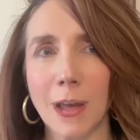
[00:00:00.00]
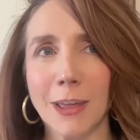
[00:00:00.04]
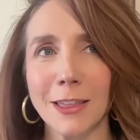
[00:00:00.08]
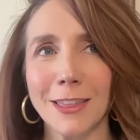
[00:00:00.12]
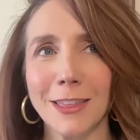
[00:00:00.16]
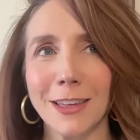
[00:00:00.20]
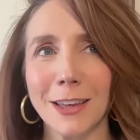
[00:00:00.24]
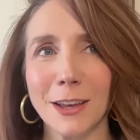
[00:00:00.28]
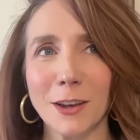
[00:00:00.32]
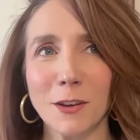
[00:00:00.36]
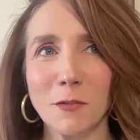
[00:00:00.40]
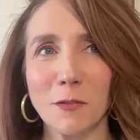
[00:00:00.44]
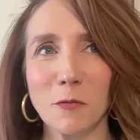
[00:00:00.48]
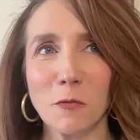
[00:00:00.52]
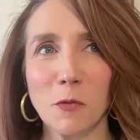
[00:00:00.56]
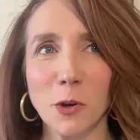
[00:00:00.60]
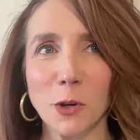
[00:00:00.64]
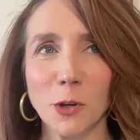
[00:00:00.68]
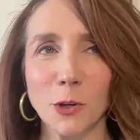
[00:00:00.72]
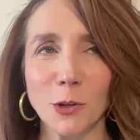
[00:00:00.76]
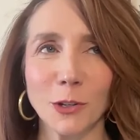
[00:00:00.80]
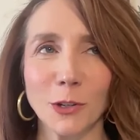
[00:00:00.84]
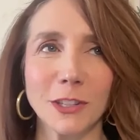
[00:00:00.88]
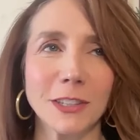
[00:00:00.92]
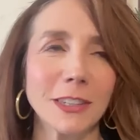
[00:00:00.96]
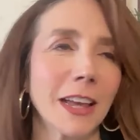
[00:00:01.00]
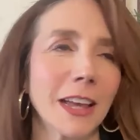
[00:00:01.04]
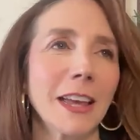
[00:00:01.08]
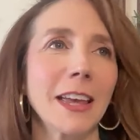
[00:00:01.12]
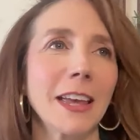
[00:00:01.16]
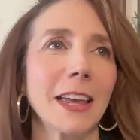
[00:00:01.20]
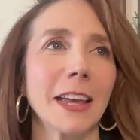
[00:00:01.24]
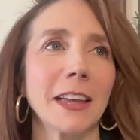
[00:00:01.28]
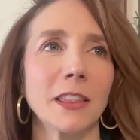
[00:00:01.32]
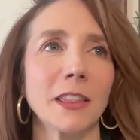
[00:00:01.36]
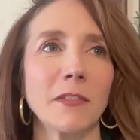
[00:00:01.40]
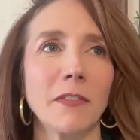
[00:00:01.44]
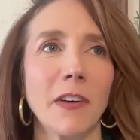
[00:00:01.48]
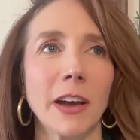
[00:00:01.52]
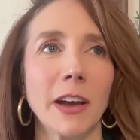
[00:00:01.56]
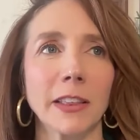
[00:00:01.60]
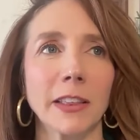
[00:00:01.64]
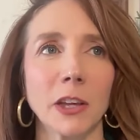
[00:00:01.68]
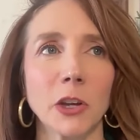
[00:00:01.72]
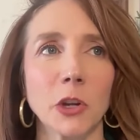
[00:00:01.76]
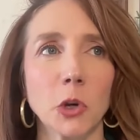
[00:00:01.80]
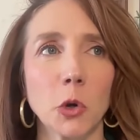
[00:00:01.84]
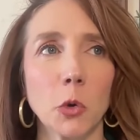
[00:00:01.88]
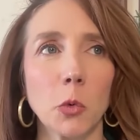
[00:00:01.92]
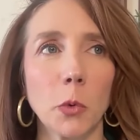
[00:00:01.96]
I think what you're saying and the fact
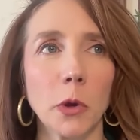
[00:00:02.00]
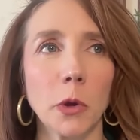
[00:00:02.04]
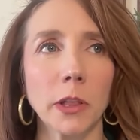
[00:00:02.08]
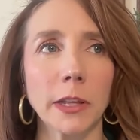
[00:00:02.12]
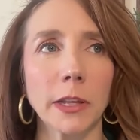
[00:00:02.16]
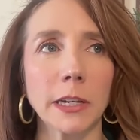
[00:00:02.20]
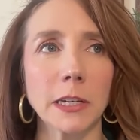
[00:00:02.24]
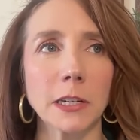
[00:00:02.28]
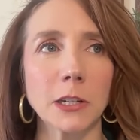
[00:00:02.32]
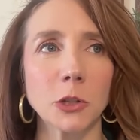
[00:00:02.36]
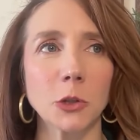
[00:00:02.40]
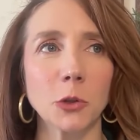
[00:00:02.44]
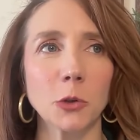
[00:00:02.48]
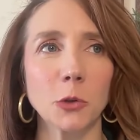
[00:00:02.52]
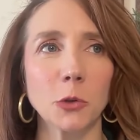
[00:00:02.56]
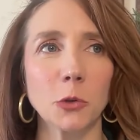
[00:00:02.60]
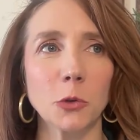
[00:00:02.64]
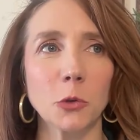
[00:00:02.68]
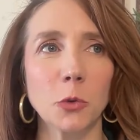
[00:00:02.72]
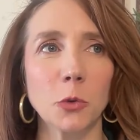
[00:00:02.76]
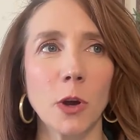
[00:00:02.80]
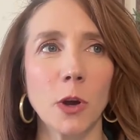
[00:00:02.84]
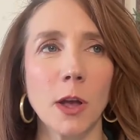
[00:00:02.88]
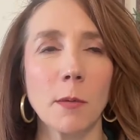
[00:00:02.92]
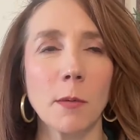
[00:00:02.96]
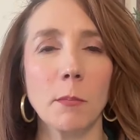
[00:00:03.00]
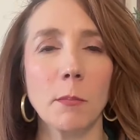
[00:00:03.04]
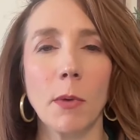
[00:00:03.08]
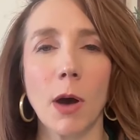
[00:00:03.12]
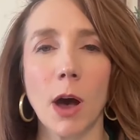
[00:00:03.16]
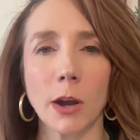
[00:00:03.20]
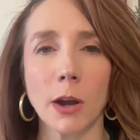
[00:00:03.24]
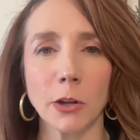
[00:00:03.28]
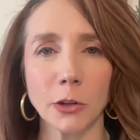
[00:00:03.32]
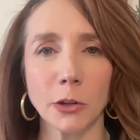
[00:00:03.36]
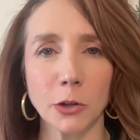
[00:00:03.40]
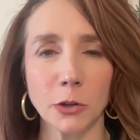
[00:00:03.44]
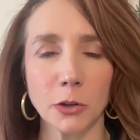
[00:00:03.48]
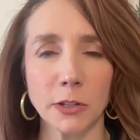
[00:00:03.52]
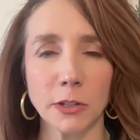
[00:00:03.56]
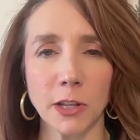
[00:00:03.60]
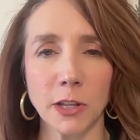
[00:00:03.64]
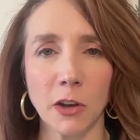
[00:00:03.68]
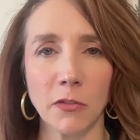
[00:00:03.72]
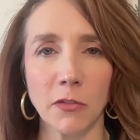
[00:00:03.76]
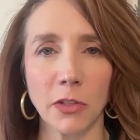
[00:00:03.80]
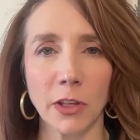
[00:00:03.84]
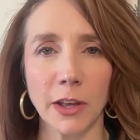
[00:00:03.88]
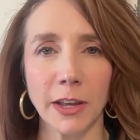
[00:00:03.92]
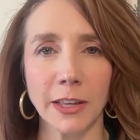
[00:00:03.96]
that you're willing to model
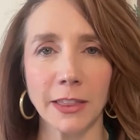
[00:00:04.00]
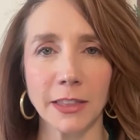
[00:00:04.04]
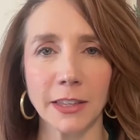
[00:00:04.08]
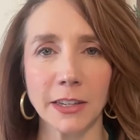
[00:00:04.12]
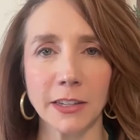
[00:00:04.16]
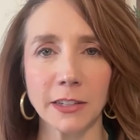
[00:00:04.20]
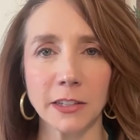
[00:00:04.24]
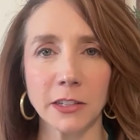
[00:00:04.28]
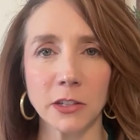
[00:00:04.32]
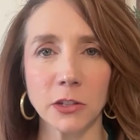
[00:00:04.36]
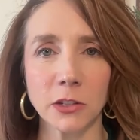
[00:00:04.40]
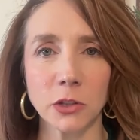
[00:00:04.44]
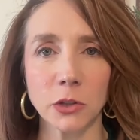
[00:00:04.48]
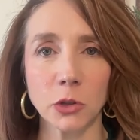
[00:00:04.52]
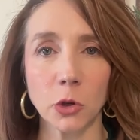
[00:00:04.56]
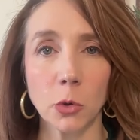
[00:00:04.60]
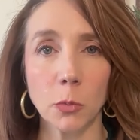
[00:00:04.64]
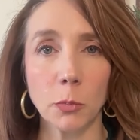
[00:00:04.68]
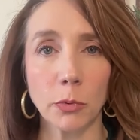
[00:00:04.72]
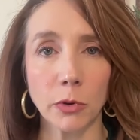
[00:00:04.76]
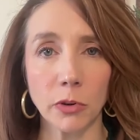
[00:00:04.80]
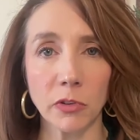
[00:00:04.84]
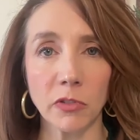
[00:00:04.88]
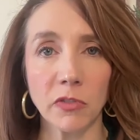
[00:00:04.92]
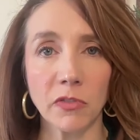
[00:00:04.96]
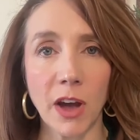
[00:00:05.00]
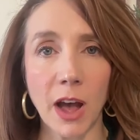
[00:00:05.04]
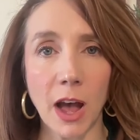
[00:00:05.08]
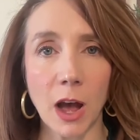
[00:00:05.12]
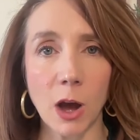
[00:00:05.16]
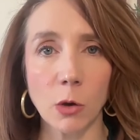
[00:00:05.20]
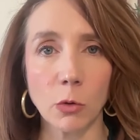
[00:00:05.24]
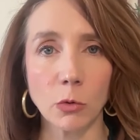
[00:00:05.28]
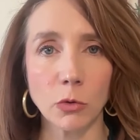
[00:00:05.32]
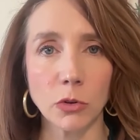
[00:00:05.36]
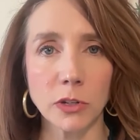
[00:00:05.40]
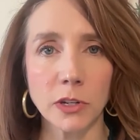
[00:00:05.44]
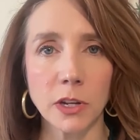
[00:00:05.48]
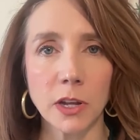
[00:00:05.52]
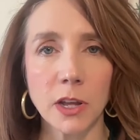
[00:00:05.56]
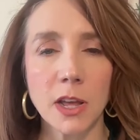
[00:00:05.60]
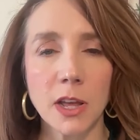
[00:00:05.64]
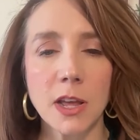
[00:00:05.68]
yourself like this is so profound.